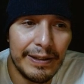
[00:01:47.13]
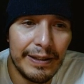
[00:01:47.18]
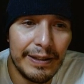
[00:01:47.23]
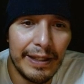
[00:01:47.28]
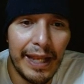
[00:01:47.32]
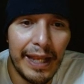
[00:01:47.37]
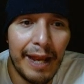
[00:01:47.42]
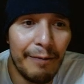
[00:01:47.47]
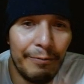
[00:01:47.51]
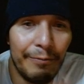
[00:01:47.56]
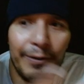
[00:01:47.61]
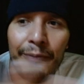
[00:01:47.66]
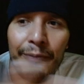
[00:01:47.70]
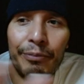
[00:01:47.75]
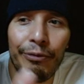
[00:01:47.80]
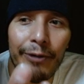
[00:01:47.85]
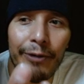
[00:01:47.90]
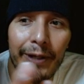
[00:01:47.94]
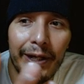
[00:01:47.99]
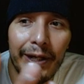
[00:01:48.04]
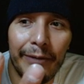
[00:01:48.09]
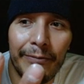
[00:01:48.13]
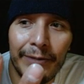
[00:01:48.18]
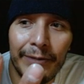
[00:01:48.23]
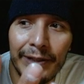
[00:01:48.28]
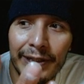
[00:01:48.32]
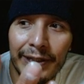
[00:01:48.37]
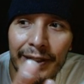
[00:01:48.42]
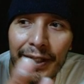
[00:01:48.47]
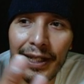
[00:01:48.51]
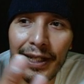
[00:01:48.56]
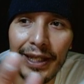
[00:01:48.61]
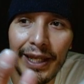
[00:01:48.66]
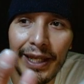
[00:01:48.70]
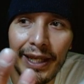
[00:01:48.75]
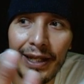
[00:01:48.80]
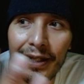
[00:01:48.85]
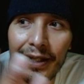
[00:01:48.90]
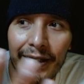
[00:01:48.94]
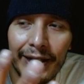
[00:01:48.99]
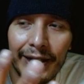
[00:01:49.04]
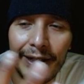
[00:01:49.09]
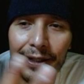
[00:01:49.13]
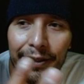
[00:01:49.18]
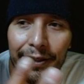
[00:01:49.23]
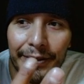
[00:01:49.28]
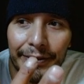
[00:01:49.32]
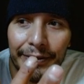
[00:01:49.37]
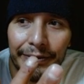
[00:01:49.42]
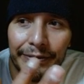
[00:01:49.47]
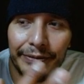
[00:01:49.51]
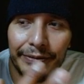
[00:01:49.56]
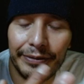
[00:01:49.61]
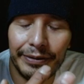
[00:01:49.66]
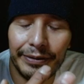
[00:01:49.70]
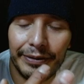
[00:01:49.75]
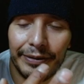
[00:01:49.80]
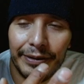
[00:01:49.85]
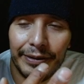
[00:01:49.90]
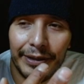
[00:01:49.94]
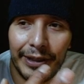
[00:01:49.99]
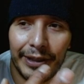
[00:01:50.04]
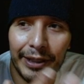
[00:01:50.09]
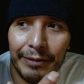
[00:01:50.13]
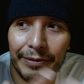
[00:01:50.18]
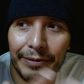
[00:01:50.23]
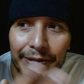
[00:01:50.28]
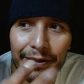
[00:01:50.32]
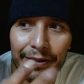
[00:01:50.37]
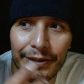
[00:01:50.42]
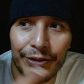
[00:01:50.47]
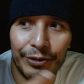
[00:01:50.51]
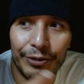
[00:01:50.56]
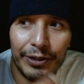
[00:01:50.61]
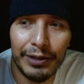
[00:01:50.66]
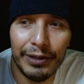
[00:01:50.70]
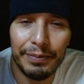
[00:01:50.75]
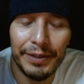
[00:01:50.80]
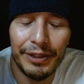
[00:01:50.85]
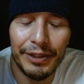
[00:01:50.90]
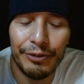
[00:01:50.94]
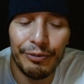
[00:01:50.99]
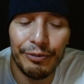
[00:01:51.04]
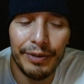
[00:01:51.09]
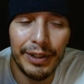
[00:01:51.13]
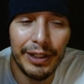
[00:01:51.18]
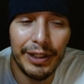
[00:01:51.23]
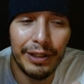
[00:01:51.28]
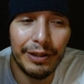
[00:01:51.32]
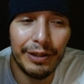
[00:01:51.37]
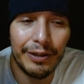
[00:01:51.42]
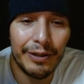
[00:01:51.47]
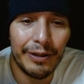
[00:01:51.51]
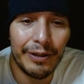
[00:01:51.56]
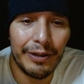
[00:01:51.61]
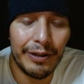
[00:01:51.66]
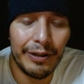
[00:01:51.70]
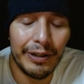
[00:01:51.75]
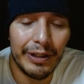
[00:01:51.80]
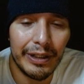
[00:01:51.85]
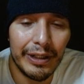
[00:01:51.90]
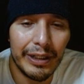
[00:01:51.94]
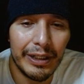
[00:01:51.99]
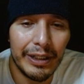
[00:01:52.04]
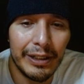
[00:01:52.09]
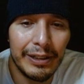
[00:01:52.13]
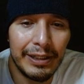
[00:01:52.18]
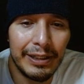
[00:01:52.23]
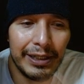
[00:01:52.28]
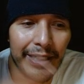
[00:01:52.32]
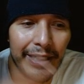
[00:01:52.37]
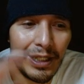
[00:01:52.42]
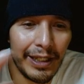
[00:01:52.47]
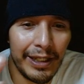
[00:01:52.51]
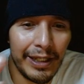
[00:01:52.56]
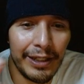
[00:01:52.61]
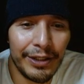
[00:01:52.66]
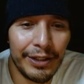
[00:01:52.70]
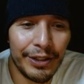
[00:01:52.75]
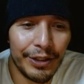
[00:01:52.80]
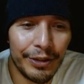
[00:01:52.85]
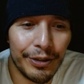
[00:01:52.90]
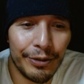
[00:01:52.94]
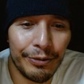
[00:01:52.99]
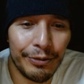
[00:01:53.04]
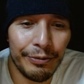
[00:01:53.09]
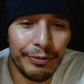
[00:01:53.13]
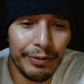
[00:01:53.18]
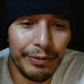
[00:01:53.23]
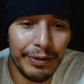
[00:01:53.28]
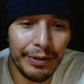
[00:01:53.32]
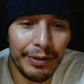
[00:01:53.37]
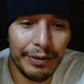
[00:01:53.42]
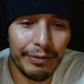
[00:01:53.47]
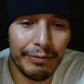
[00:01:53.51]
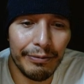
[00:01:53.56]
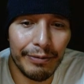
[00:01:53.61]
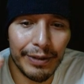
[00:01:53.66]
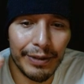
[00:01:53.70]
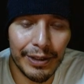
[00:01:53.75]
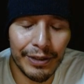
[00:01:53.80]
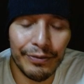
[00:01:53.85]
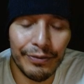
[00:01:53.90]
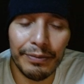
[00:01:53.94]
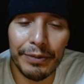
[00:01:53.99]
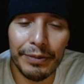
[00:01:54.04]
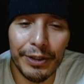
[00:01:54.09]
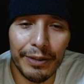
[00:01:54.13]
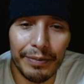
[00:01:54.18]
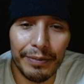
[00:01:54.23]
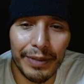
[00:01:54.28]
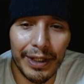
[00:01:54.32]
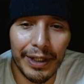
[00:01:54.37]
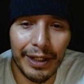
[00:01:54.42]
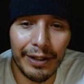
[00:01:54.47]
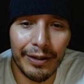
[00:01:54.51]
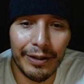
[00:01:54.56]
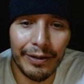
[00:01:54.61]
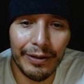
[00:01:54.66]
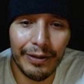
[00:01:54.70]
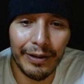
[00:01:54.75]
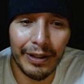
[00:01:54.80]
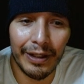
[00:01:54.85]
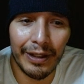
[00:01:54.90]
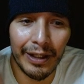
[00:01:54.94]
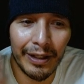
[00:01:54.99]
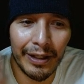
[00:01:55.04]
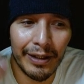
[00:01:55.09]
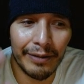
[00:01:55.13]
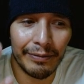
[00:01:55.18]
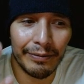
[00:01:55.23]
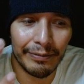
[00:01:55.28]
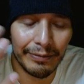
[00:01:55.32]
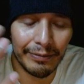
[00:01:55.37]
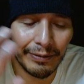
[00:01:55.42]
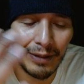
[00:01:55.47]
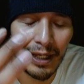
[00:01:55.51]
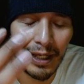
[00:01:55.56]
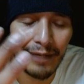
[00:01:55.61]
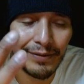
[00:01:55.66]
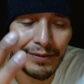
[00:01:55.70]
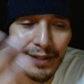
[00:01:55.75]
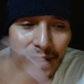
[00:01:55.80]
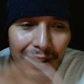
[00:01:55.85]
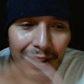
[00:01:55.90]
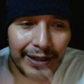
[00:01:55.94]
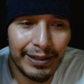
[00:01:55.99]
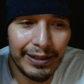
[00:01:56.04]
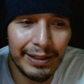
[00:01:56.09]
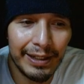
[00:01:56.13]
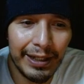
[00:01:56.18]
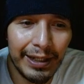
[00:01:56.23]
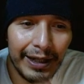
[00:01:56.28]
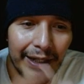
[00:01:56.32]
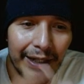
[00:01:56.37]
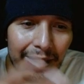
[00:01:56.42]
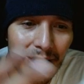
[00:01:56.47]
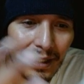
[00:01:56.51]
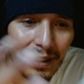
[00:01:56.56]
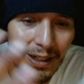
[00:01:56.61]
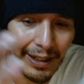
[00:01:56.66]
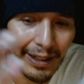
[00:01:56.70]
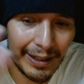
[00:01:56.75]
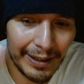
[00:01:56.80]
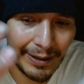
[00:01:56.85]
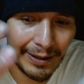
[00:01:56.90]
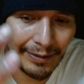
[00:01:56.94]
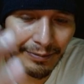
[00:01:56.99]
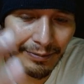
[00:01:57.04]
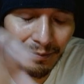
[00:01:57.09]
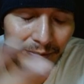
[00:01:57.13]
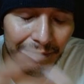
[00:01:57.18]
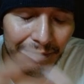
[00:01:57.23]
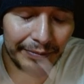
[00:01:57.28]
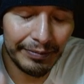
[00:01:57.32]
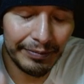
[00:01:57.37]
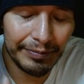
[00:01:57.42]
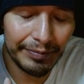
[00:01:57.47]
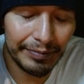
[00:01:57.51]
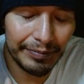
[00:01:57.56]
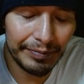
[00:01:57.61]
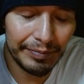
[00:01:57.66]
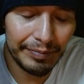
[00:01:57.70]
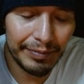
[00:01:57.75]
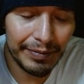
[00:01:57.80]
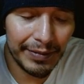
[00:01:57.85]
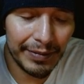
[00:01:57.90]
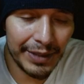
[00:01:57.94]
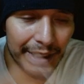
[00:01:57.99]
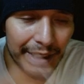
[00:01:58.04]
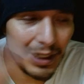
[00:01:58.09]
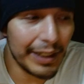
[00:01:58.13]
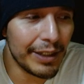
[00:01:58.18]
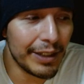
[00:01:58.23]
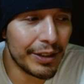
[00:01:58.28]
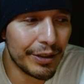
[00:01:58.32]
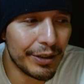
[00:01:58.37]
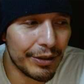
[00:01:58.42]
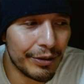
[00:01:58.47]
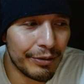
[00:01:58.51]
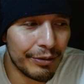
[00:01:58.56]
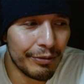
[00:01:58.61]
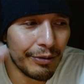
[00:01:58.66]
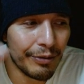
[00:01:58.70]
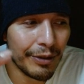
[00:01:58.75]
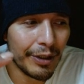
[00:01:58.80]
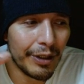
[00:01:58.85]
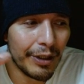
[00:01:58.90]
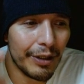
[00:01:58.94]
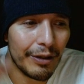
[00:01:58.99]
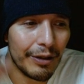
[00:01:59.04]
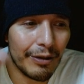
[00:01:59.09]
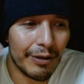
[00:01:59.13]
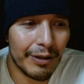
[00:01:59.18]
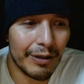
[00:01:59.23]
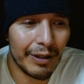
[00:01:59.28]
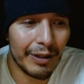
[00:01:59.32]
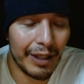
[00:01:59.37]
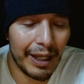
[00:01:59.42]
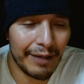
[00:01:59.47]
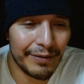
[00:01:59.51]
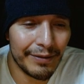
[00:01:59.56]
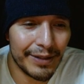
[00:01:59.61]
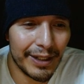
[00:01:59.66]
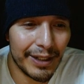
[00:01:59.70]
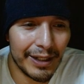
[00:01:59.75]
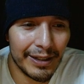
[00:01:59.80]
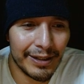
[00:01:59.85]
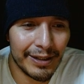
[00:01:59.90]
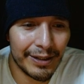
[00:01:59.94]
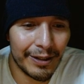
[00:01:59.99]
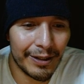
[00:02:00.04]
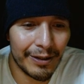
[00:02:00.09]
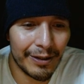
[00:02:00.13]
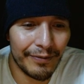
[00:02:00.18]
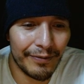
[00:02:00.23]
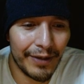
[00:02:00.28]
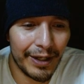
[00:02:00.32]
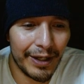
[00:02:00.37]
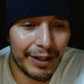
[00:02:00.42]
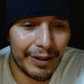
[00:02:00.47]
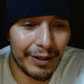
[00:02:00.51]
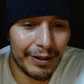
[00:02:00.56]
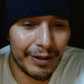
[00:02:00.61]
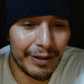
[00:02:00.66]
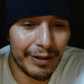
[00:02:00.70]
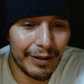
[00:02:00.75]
At one point I was going to get, uh, it was a choice between either... a T two, which is from Terminator, uh, life-size um, T two, or a life-size Darth Vader.